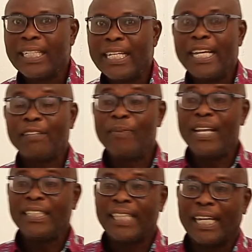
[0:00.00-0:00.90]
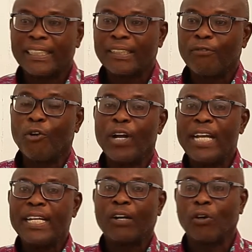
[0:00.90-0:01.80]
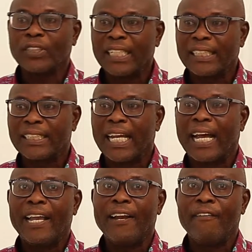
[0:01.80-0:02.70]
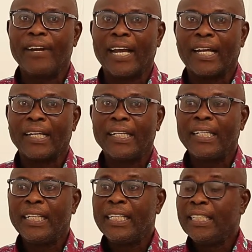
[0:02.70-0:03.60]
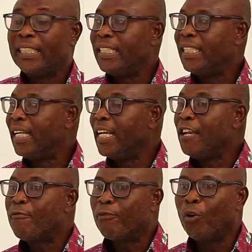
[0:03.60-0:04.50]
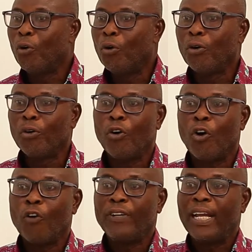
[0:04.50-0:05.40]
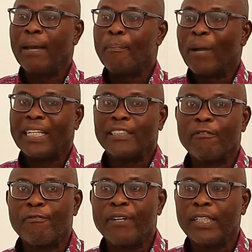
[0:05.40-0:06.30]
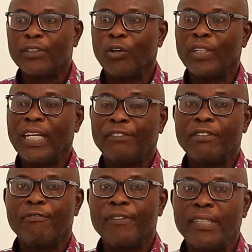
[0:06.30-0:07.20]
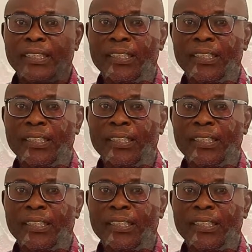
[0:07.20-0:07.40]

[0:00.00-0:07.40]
It means that for any cross-sectional area, the inflow of the magnetic field or the electric field,